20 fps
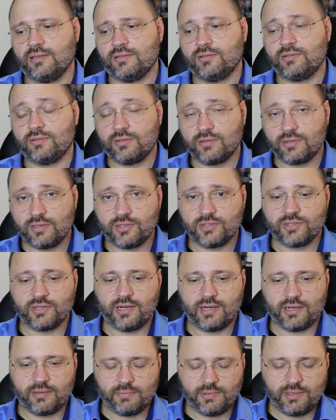the
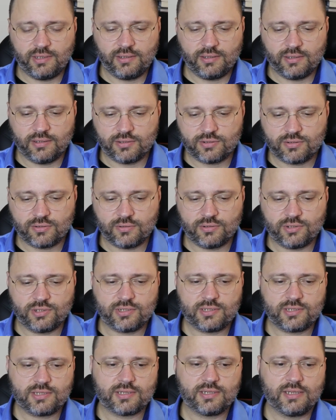Turkish army
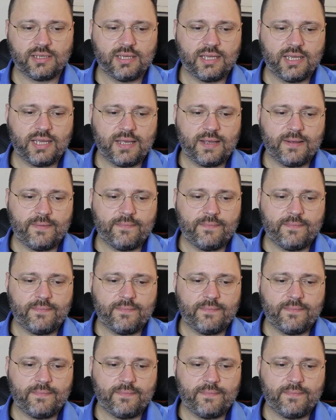soldiers,